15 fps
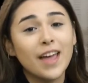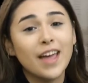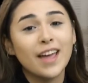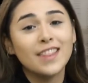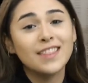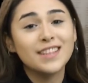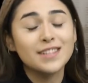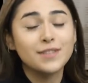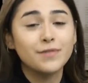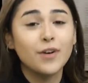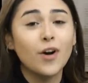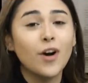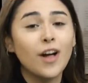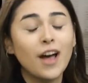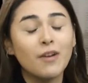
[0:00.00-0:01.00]
and this
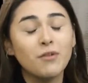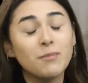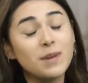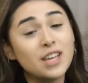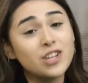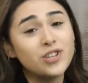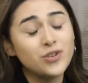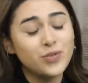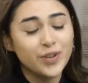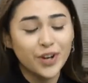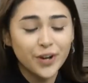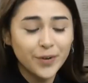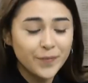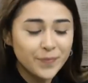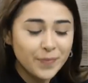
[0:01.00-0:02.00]
fall I will be a
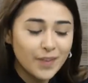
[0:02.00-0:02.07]
junior.